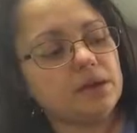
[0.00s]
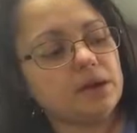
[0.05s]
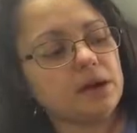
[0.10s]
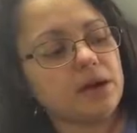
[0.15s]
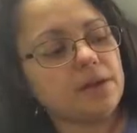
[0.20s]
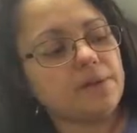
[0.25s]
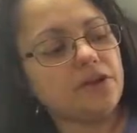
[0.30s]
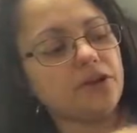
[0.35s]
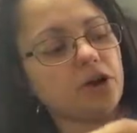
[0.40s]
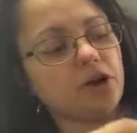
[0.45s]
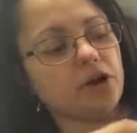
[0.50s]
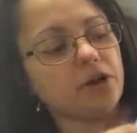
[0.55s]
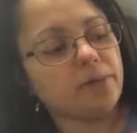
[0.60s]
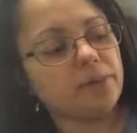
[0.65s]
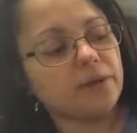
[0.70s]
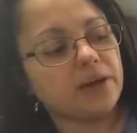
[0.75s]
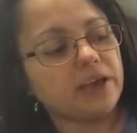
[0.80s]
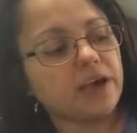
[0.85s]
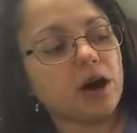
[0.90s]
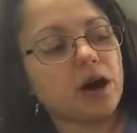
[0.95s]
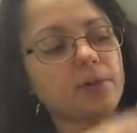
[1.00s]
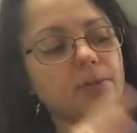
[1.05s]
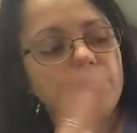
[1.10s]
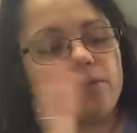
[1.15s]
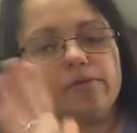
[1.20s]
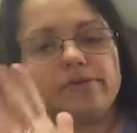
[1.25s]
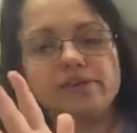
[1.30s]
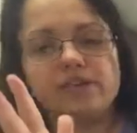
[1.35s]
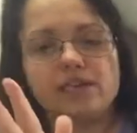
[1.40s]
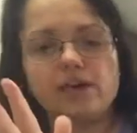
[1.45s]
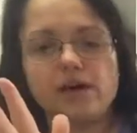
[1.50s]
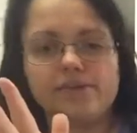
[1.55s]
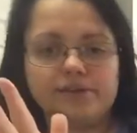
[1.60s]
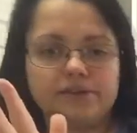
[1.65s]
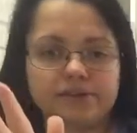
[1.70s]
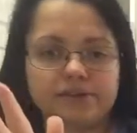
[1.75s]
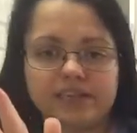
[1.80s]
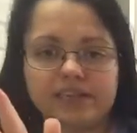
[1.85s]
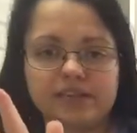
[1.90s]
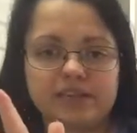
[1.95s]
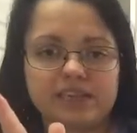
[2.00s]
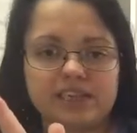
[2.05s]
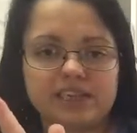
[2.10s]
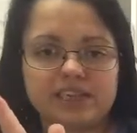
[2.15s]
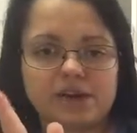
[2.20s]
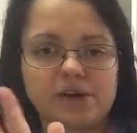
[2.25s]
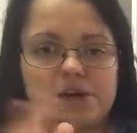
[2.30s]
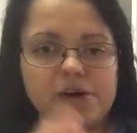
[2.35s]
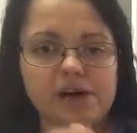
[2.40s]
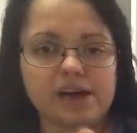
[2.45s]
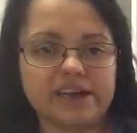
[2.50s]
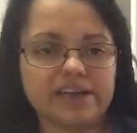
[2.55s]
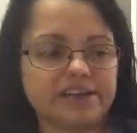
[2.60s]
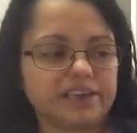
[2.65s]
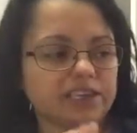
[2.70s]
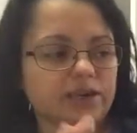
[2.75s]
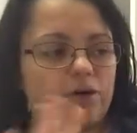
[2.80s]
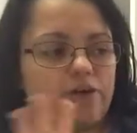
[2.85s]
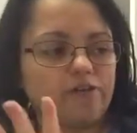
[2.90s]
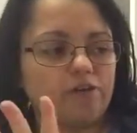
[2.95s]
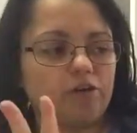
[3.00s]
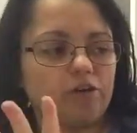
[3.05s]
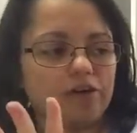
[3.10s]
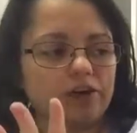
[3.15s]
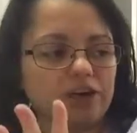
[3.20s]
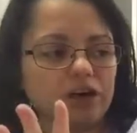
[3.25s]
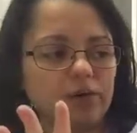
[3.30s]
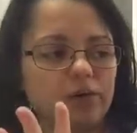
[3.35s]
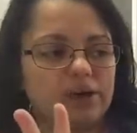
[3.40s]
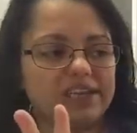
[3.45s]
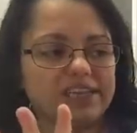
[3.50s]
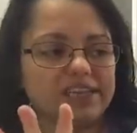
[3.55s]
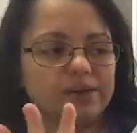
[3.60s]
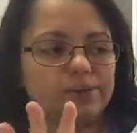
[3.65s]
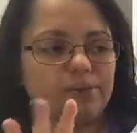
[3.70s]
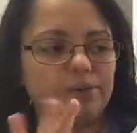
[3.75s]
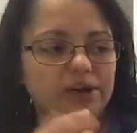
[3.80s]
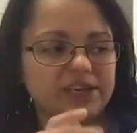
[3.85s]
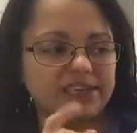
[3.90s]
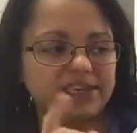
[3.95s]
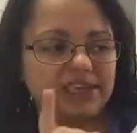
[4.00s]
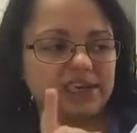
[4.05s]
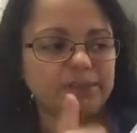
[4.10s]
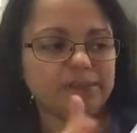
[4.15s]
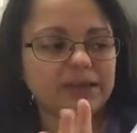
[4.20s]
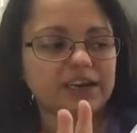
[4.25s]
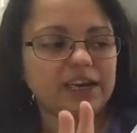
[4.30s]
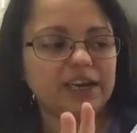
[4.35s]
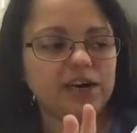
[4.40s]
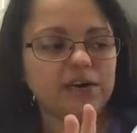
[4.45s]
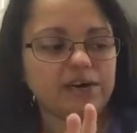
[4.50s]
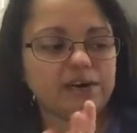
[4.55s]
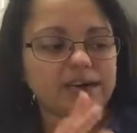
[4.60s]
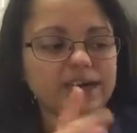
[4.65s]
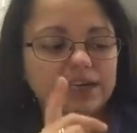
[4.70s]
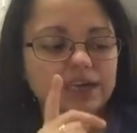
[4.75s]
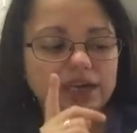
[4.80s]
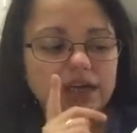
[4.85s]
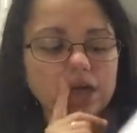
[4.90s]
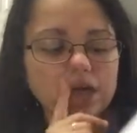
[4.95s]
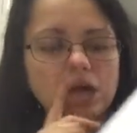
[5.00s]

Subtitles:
And then opening up, obviously I've not seen this, guys, so I've got no idea what it's going to be like.